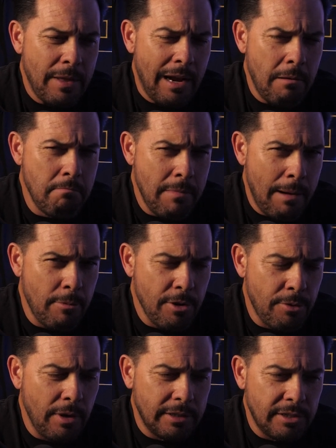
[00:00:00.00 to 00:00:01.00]
And I remember
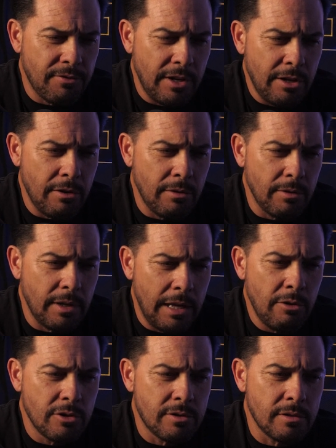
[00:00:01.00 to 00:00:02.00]
throughout this video,
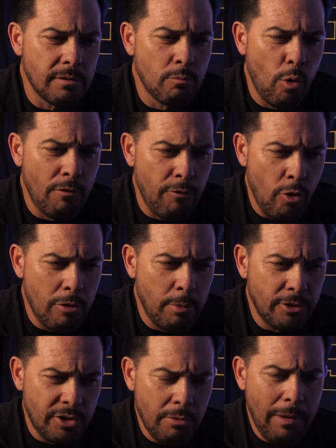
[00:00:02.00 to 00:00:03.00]
he was more
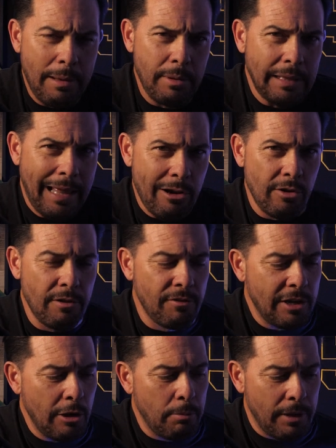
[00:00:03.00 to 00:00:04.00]
vulnerable. So it might be later on the
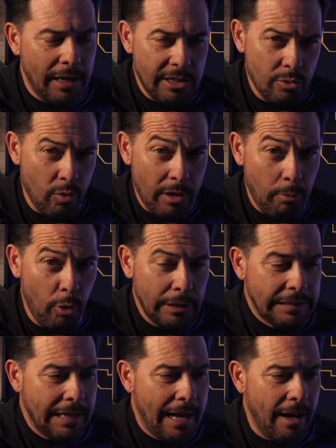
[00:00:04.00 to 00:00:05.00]
video, but I just want to
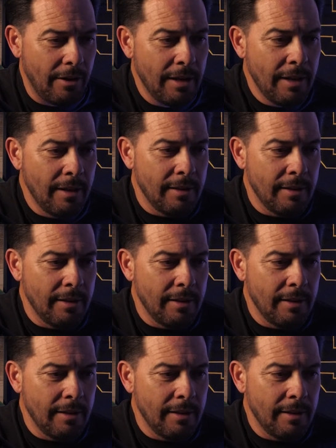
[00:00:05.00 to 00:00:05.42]
point that out.